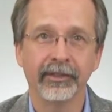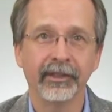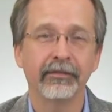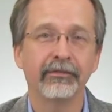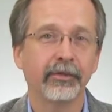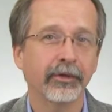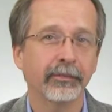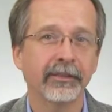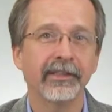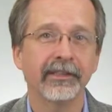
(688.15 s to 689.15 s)
They are
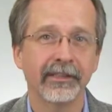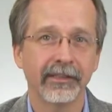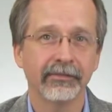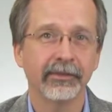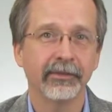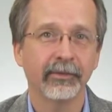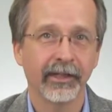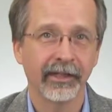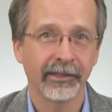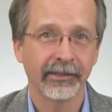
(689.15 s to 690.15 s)
formed in different
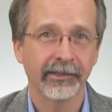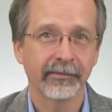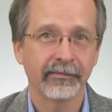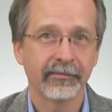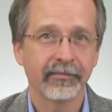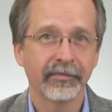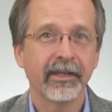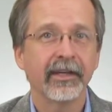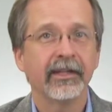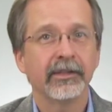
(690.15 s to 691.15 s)
ways.
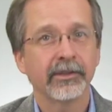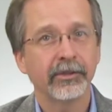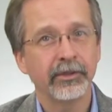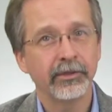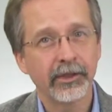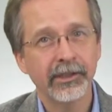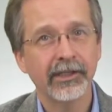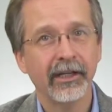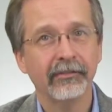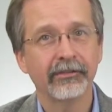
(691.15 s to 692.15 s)
So you
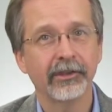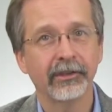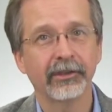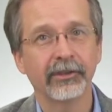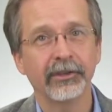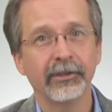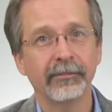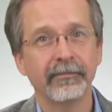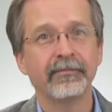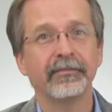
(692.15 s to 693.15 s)
just have to learn
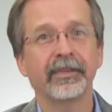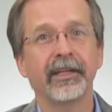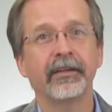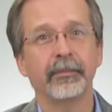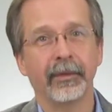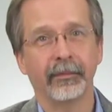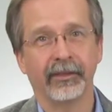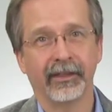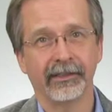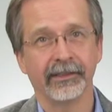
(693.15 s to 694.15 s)
them and
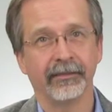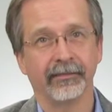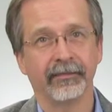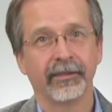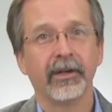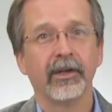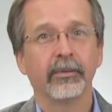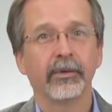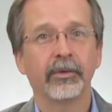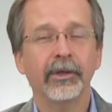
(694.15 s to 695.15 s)
memorize them.
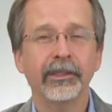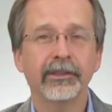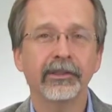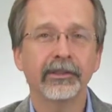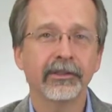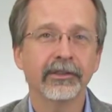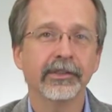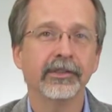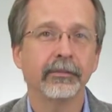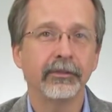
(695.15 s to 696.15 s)
We're going to learn
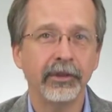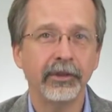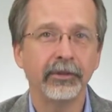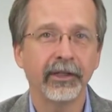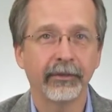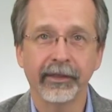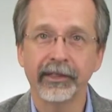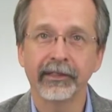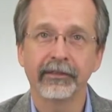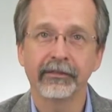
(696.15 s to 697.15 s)
some new
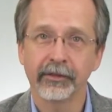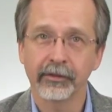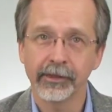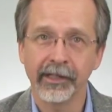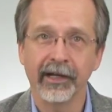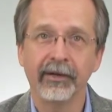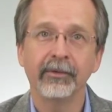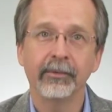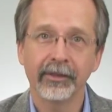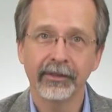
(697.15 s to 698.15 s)
irregular verbs now
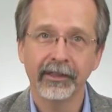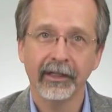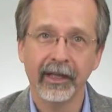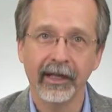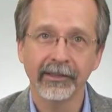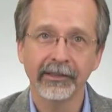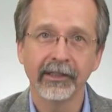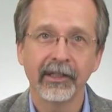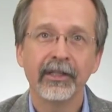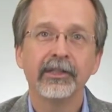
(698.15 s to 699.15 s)
with the
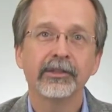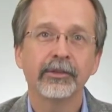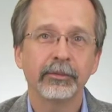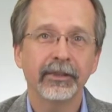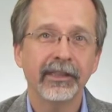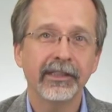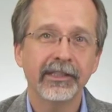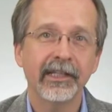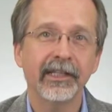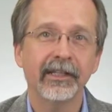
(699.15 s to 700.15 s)
class, so
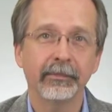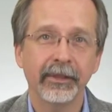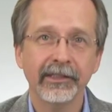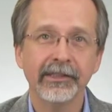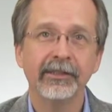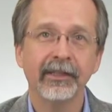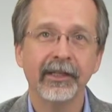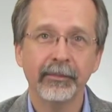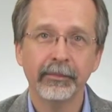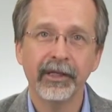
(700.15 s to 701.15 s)
please take a pencil
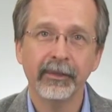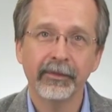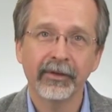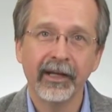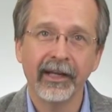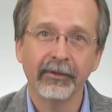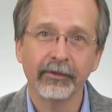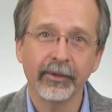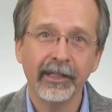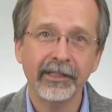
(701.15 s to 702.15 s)
and paper
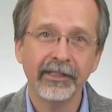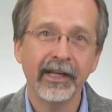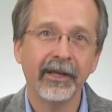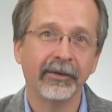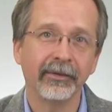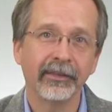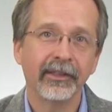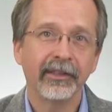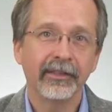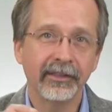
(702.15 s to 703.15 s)
and write down
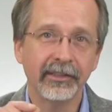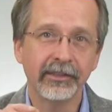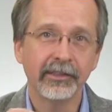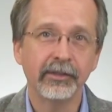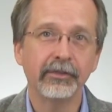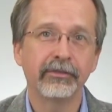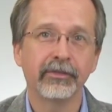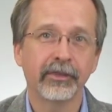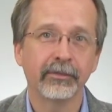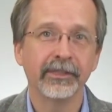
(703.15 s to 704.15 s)
these new
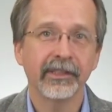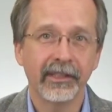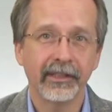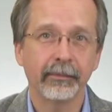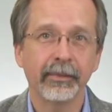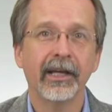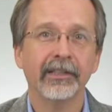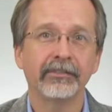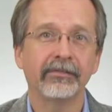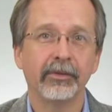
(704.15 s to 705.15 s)
verbs in the
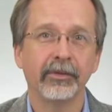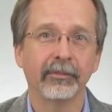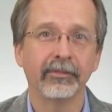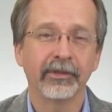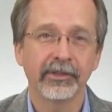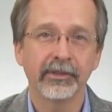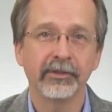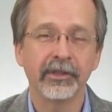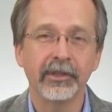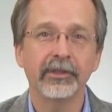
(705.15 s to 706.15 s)
past form
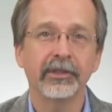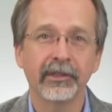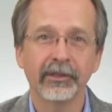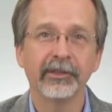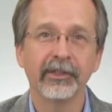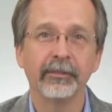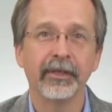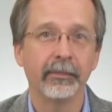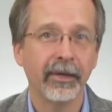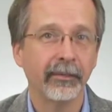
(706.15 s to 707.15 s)
so that you can learn them
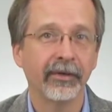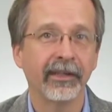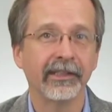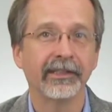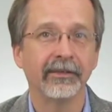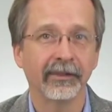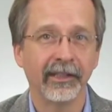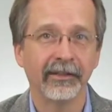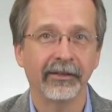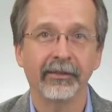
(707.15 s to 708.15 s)
and memorize them
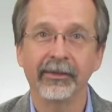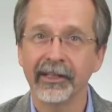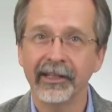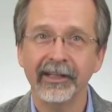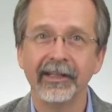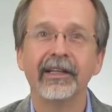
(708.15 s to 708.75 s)
later, okay?